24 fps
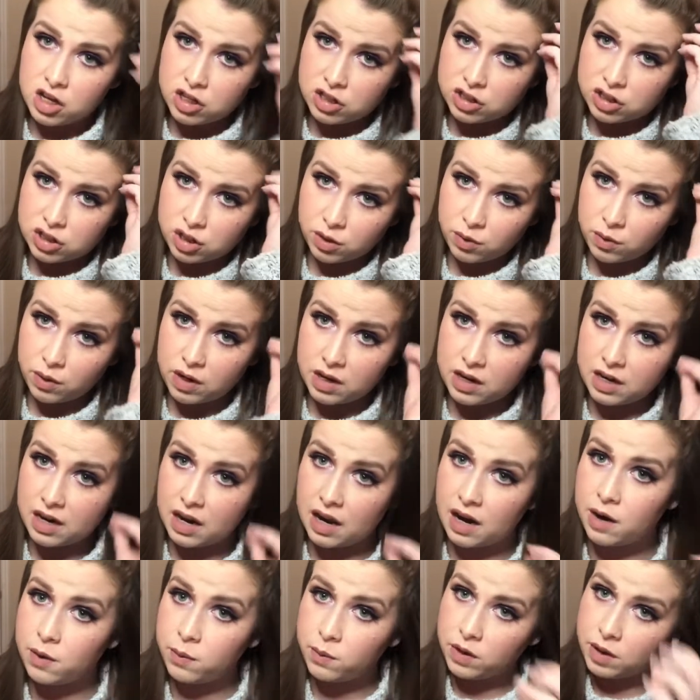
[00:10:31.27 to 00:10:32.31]
So
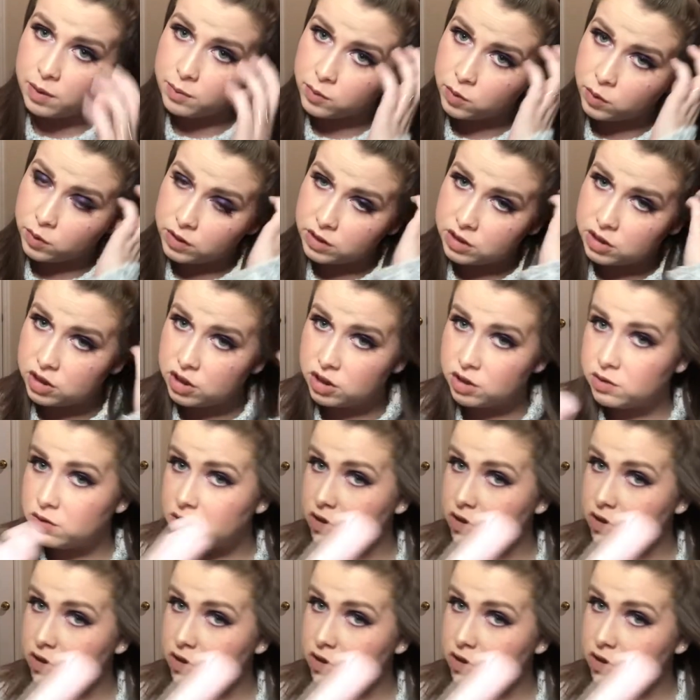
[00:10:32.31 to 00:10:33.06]
now what I'm going to do